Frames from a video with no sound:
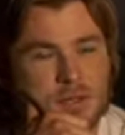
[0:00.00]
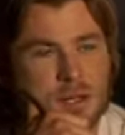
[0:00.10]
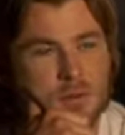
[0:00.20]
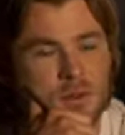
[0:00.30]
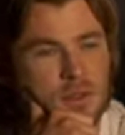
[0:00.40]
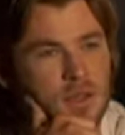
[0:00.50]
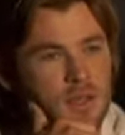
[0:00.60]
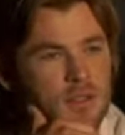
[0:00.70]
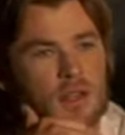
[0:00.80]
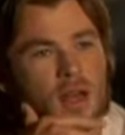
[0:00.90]
everything
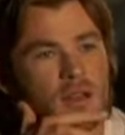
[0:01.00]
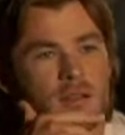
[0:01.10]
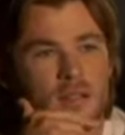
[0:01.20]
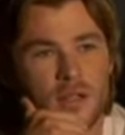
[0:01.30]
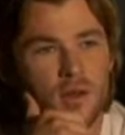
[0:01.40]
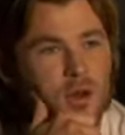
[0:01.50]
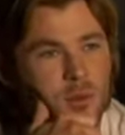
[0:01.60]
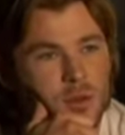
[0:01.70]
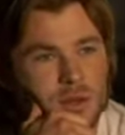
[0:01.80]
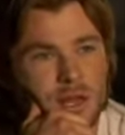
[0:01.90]
he's done is
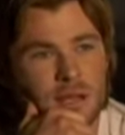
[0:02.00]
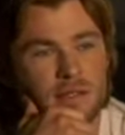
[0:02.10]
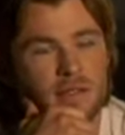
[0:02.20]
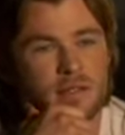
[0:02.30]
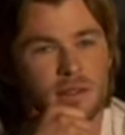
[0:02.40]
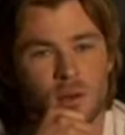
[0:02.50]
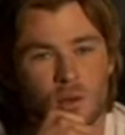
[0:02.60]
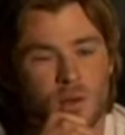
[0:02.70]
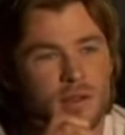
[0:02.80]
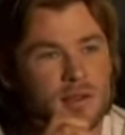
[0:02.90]
incredible, and as is
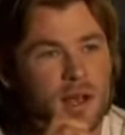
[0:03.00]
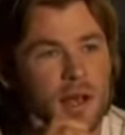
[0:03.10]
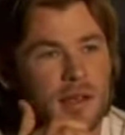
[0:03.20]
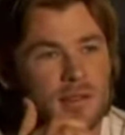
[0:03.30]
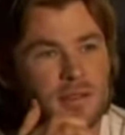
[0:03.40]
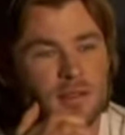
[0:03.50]
all of this cast.